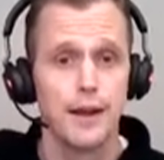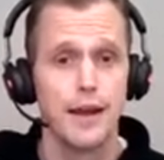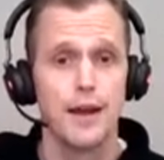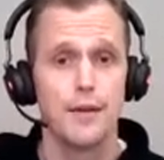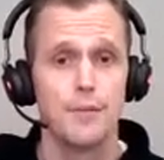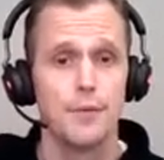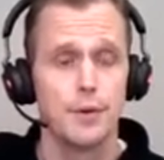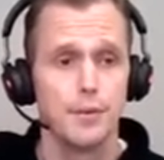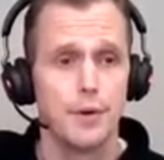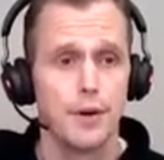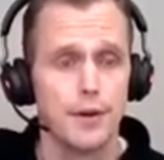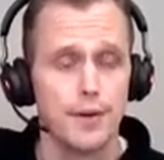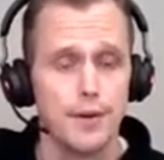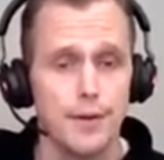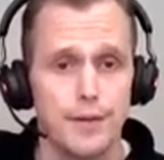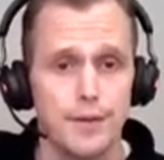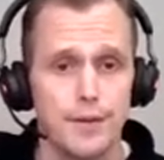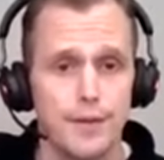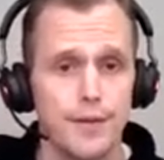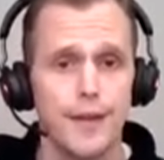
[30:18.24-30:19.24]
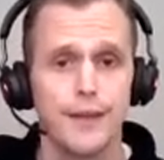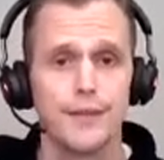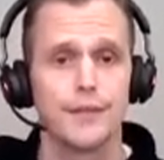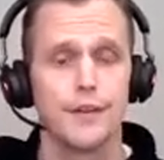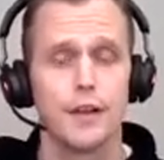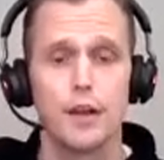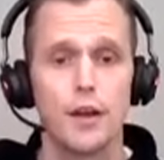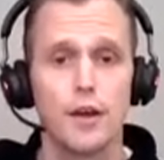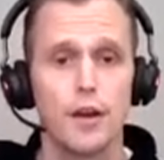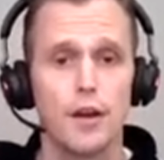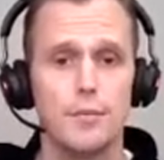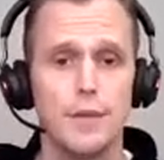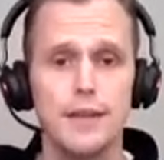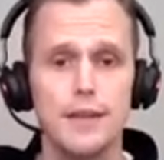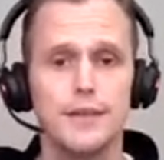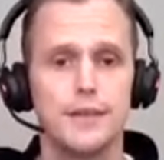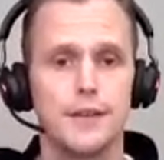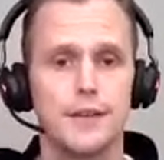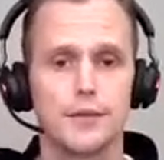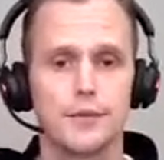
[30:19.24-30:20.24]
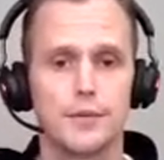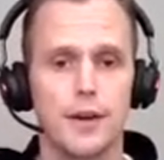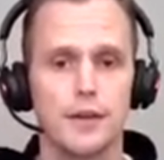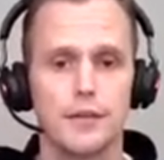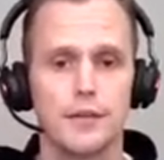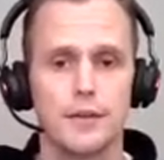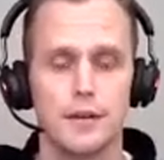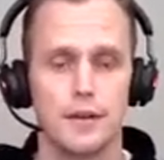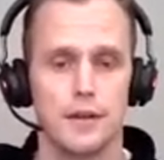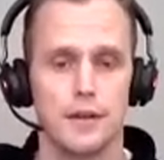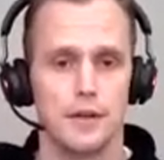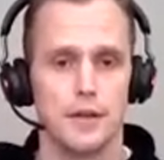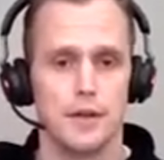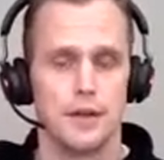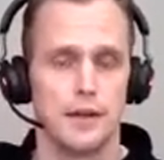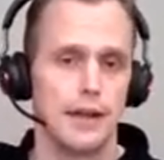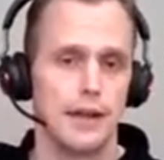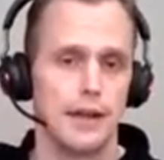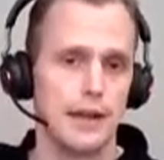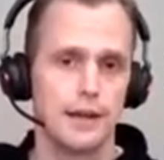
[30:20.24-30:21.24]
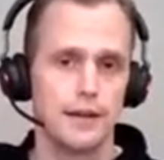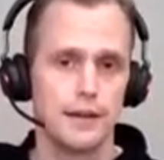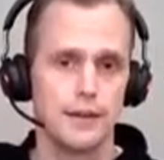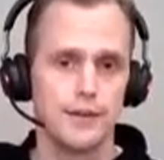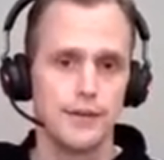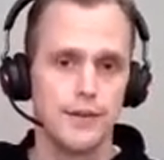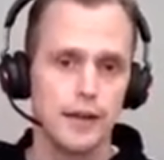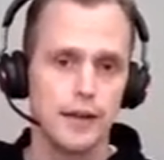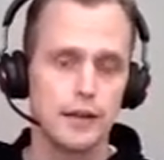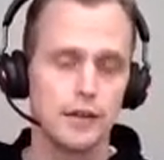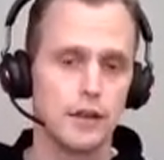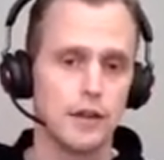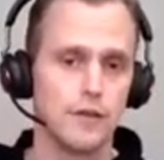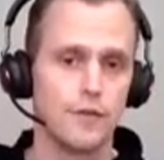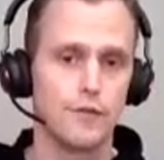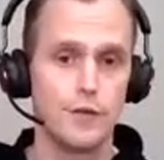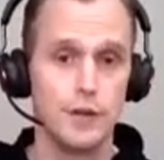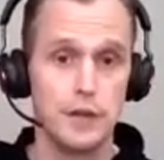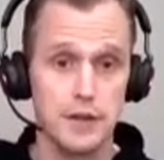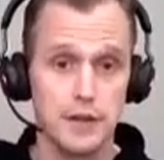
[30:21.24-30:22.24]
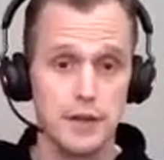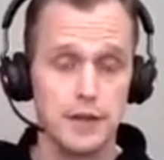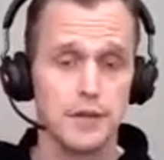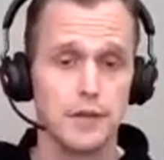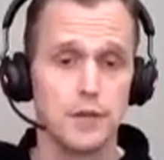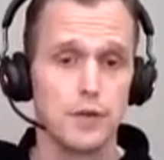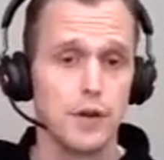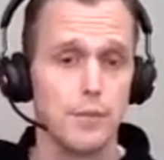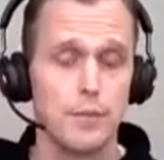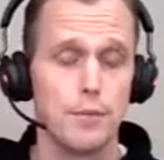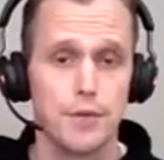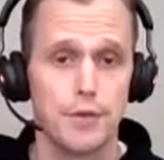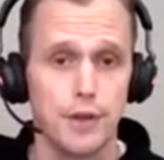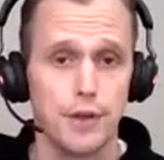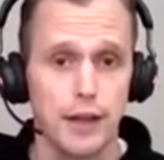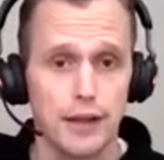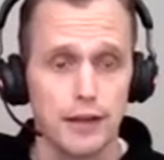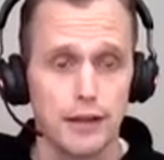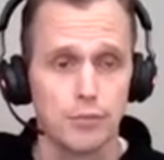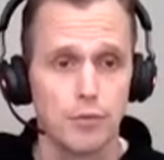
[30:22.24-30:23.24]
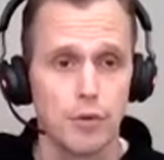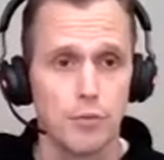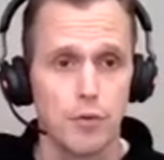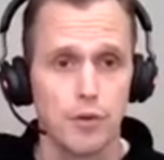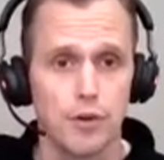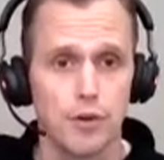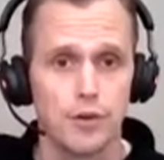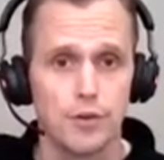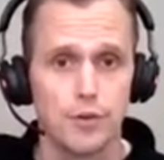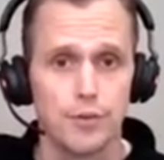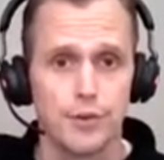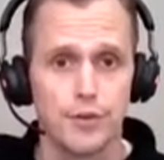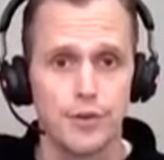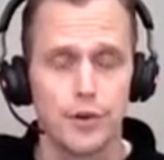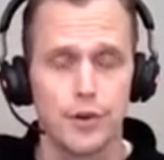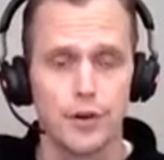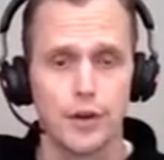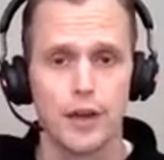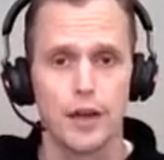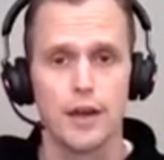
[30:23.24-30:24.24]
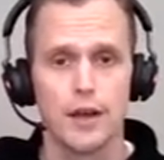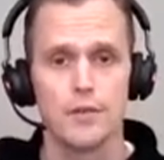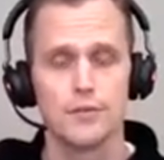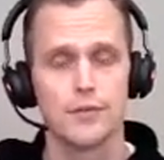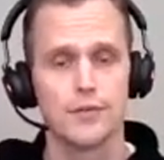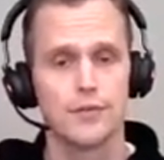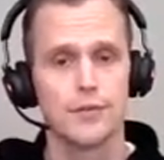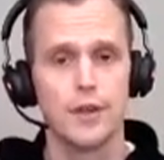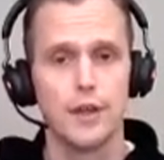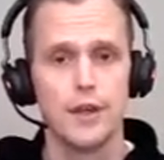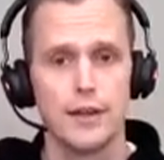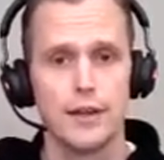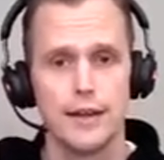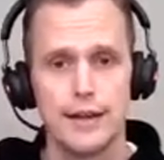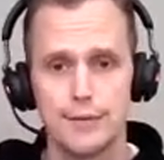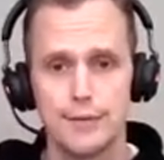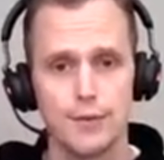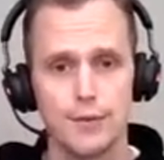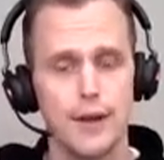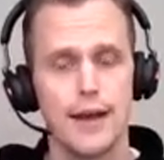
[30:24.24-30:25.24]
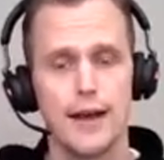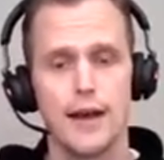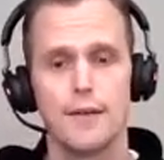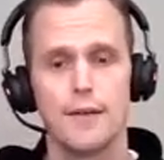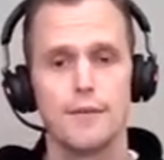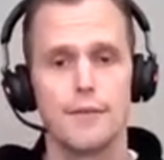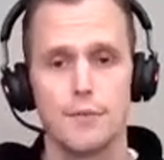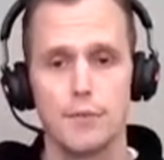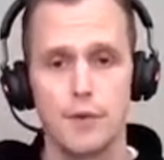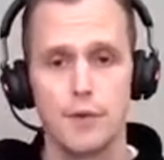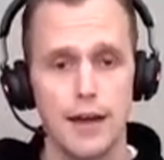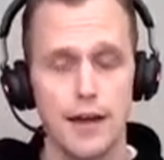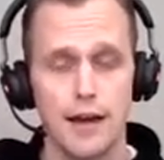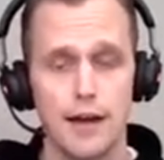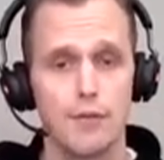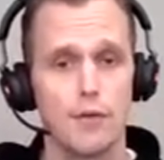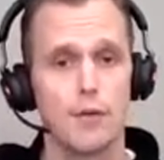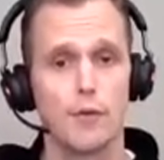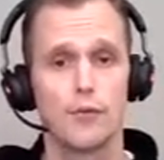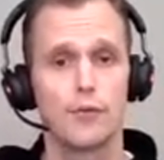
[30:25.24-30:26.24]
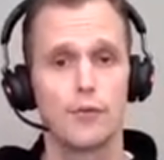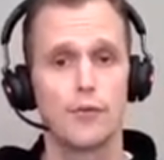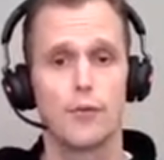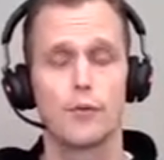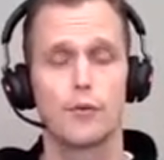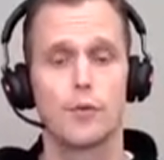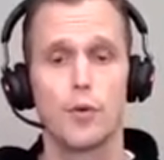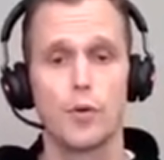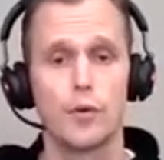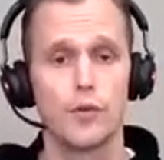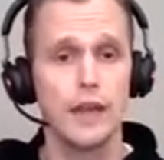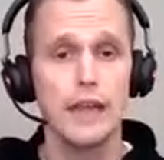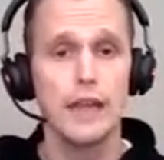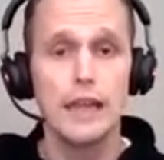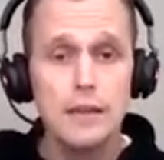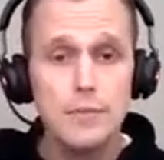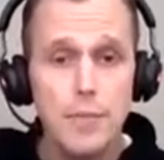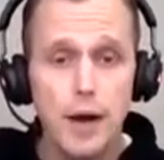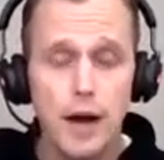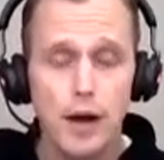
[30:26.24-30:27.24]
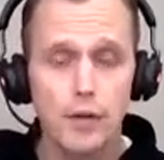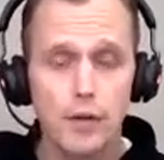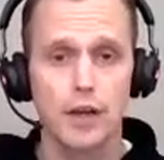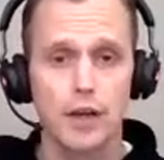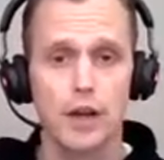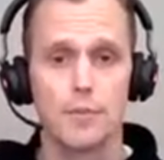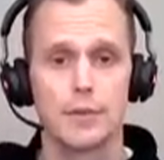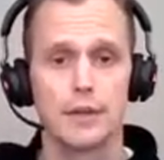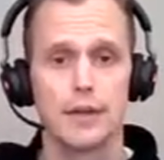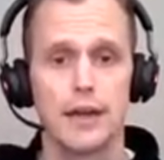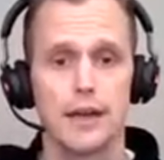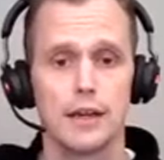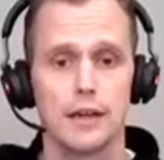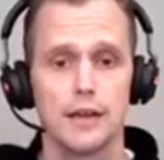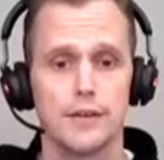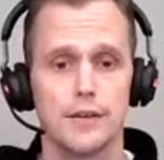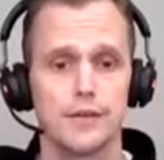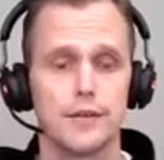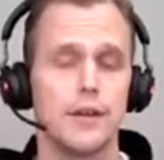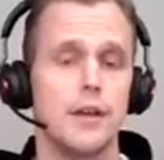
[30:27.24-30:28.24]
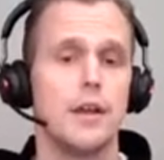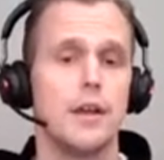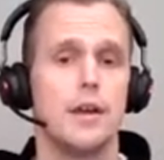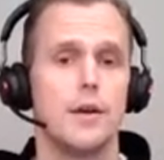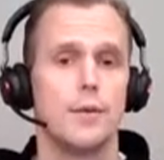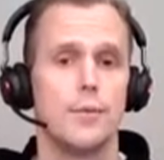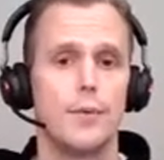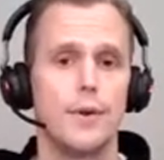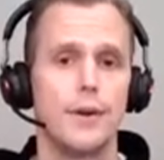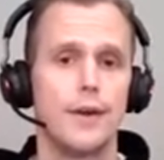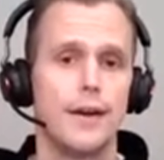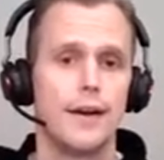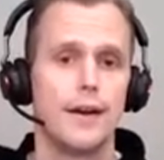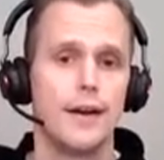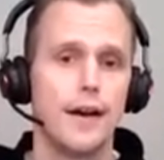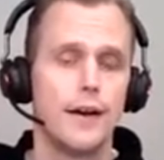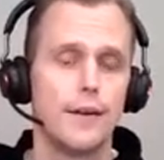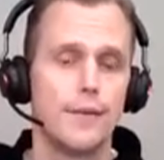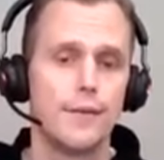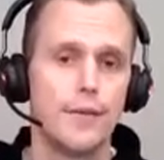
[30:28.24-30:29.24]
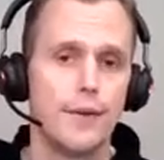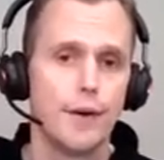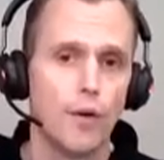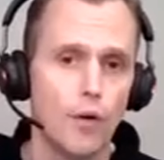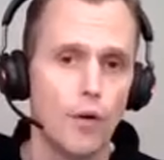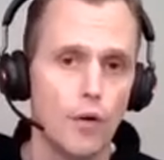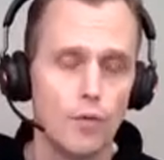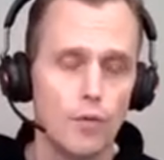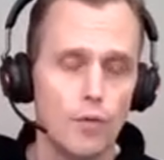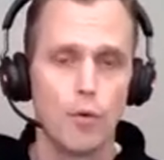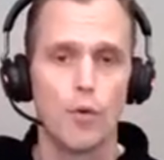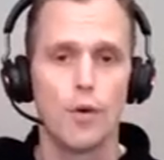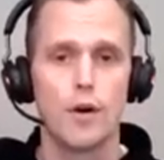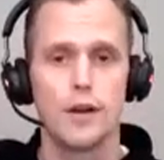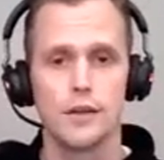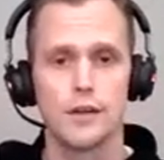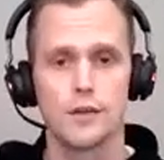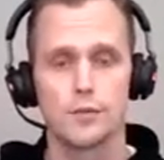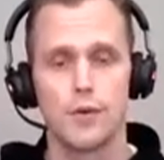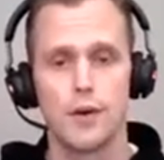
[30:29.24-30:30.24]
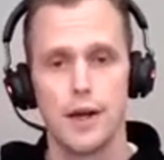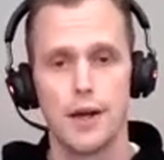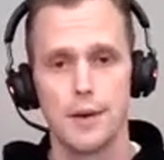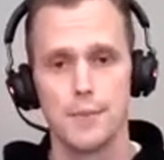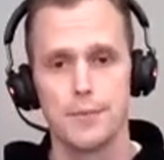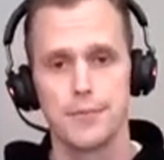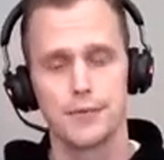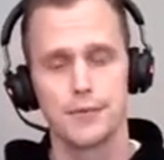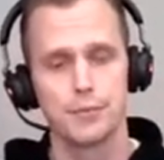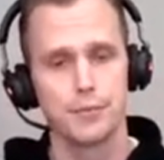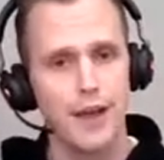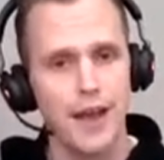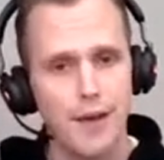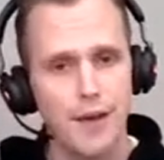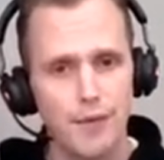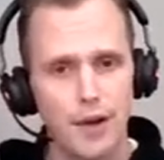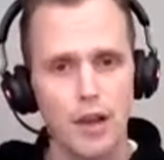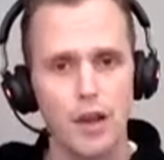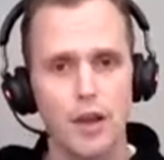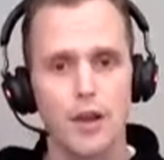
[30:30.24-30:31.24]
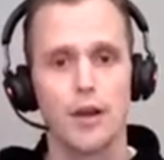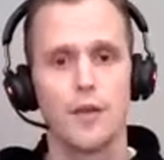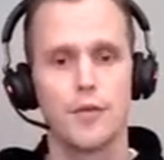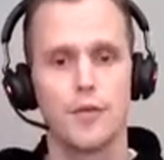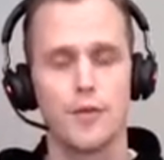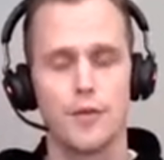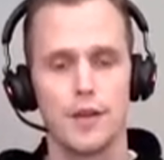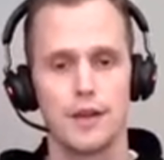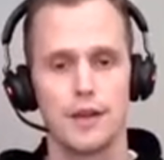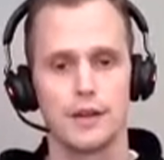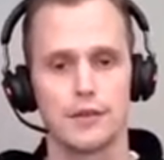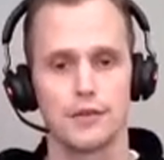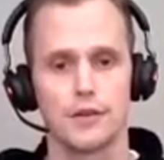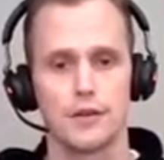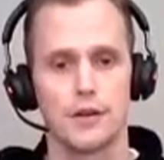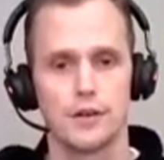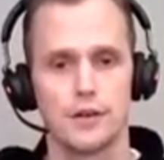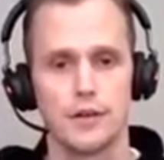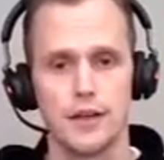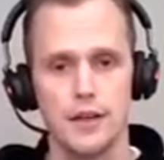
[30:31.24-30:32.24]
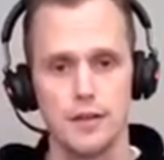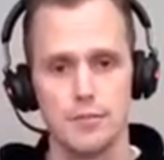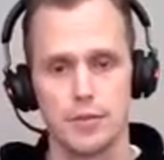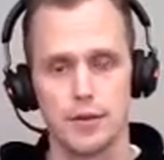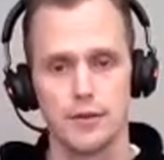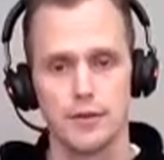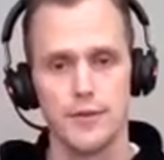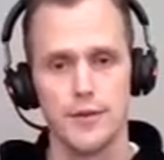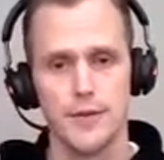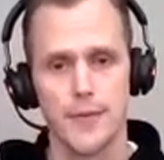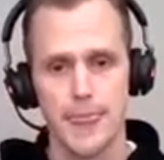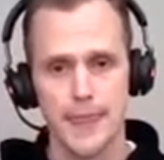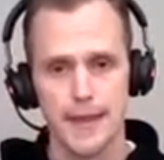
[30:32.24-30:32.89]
with everyone, that's a lot of meetings, right? And is that going to fit into everything else we want to do with our accounts? If we have of course inbound coming at us, we have onboardings, perhaps we have a lot of things on our table.